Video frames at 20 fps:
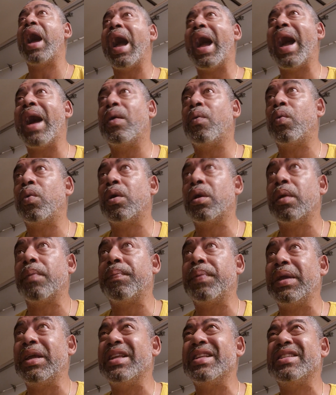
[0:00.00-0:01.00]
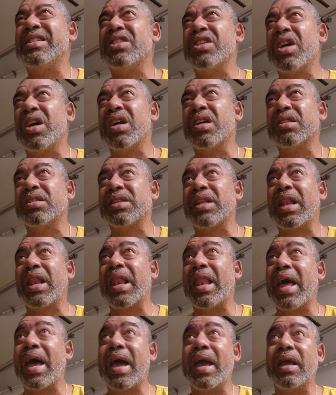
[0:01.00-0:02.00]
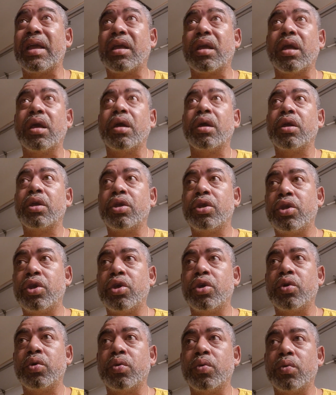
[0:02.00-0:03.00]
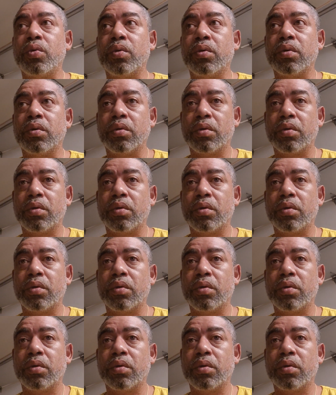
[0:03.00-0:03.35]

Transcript: I want to be just like you.